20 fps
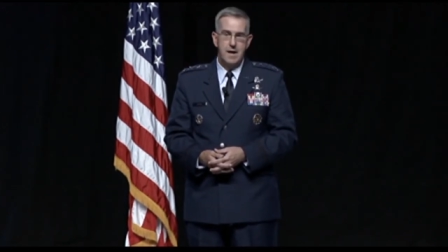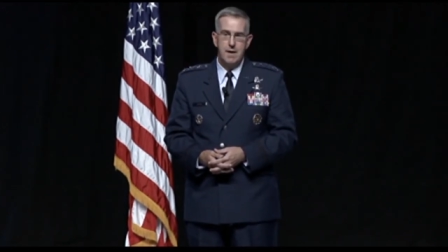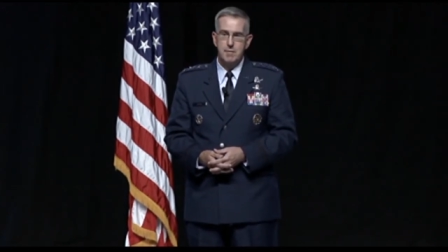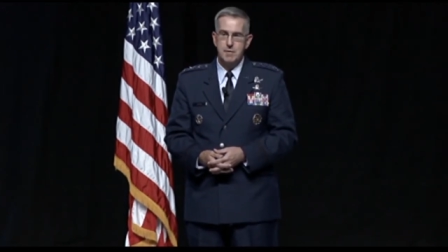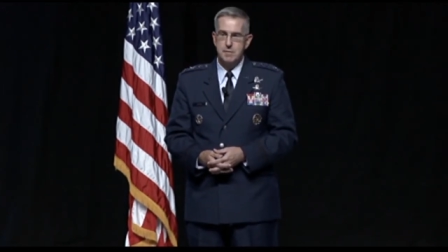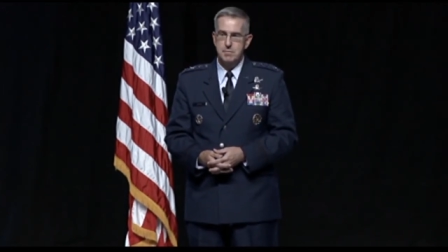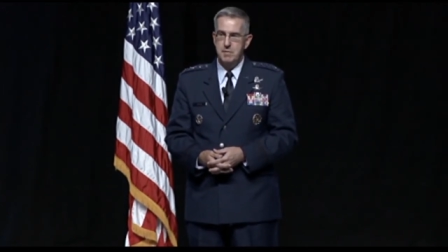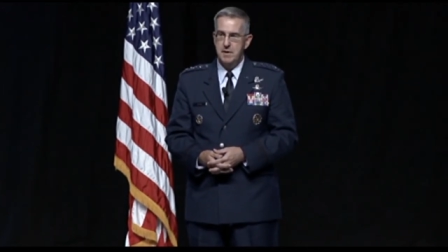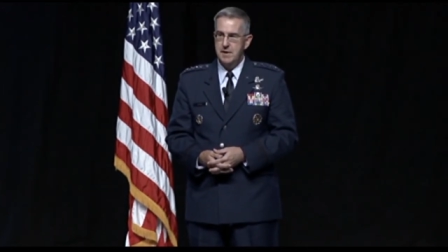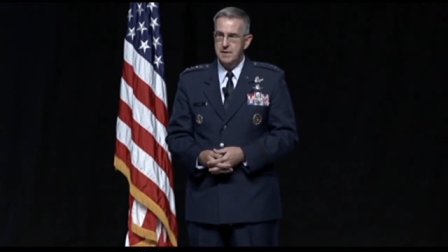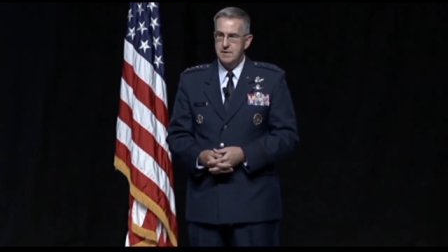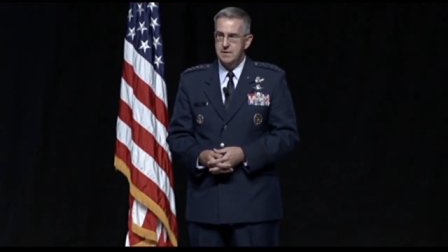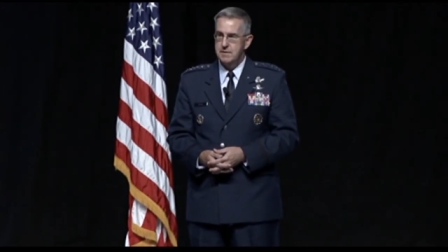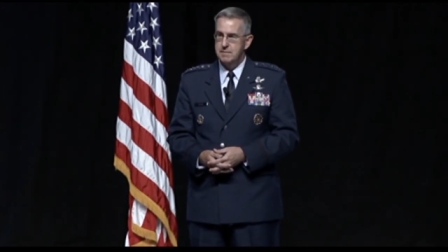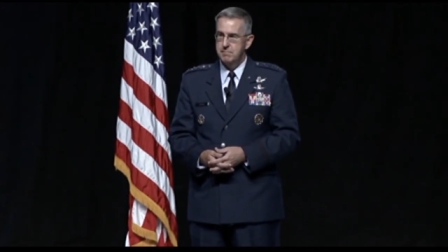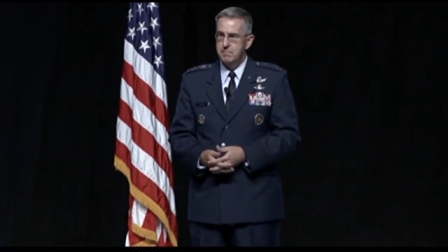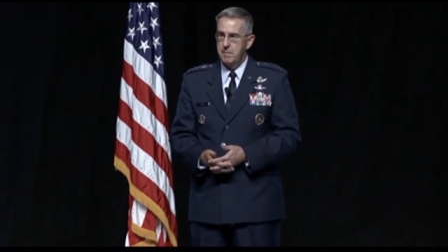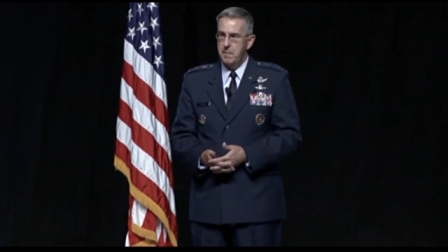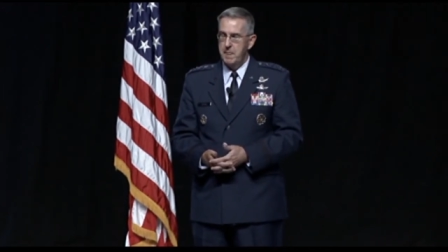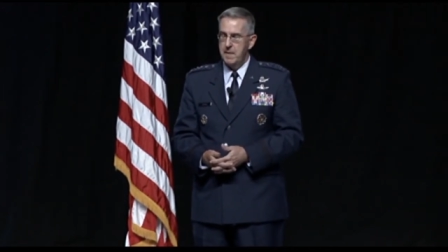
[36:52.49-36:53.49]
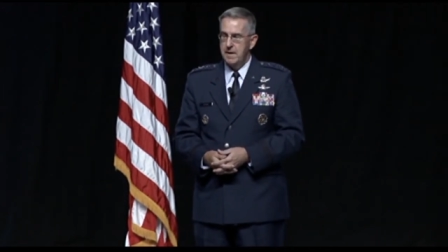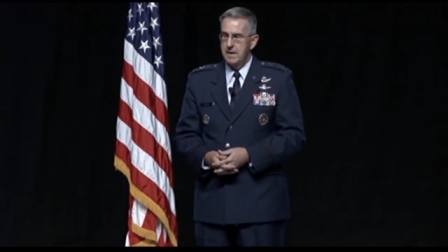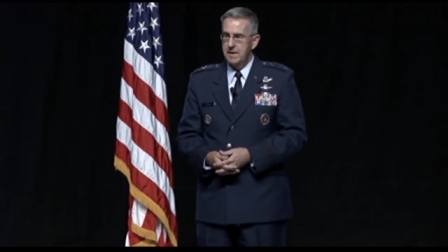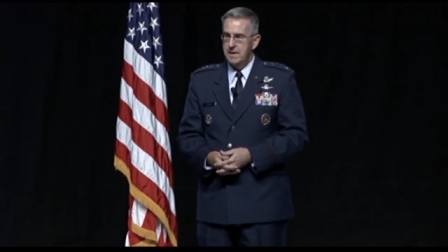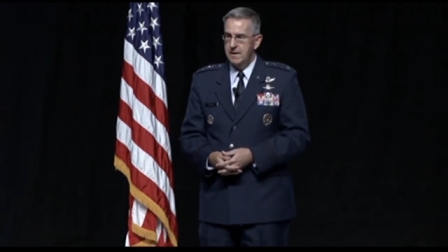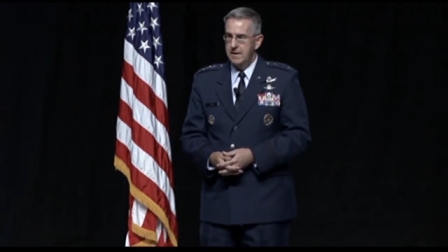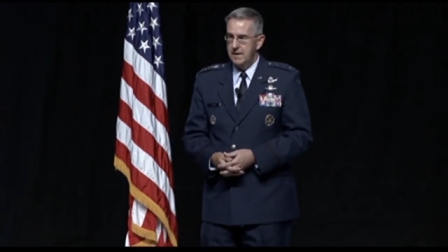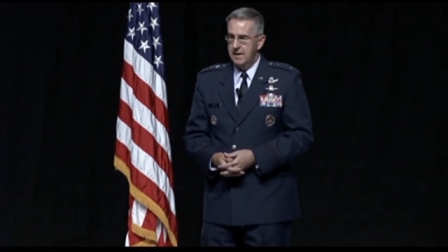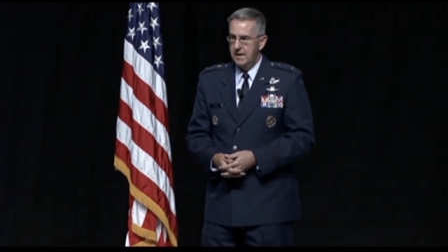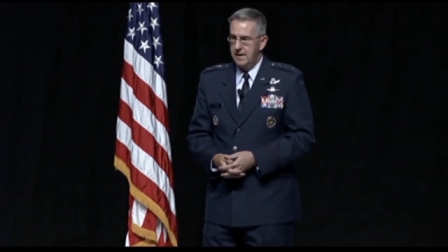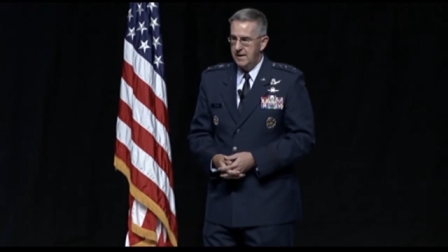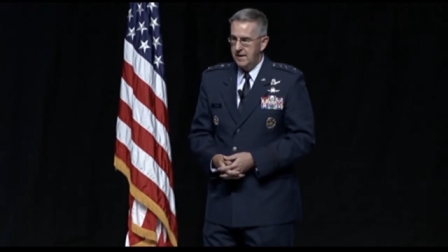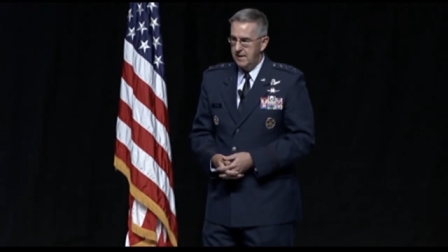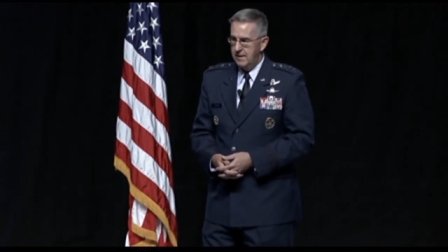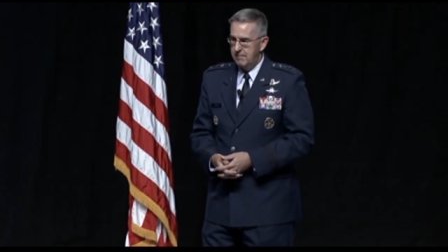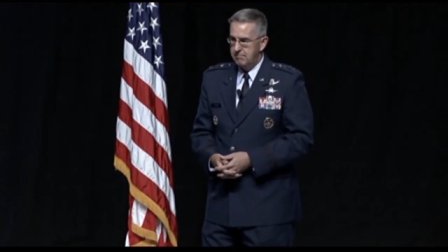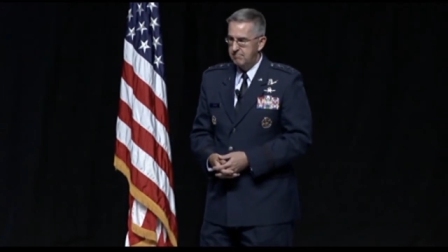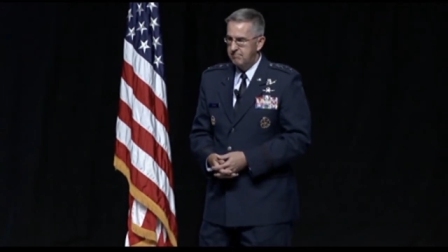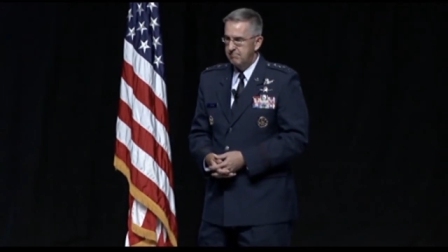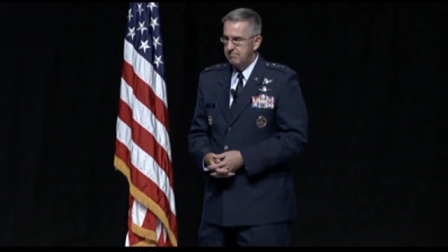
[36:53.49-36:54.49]
in cyberspace.
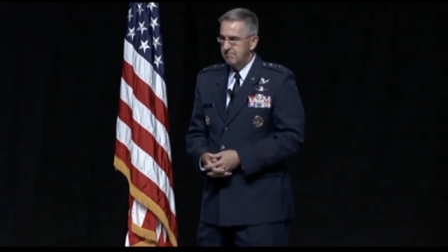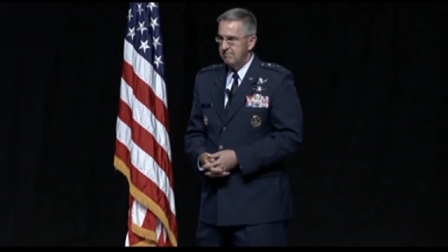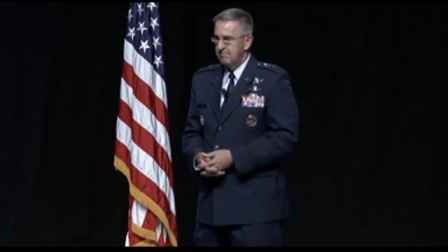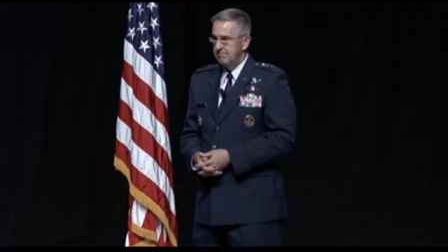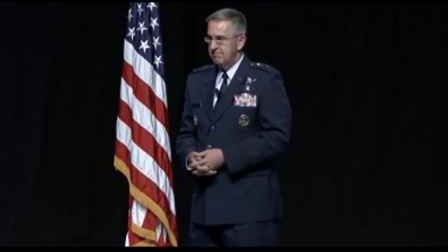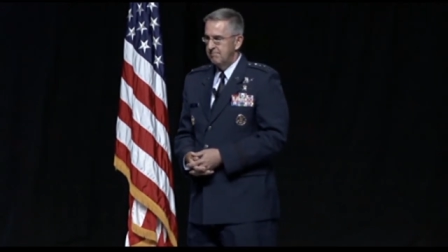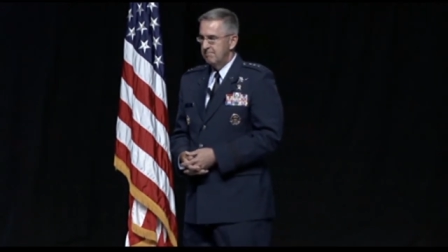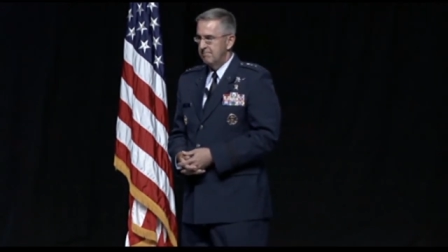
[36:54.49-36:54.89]
Um,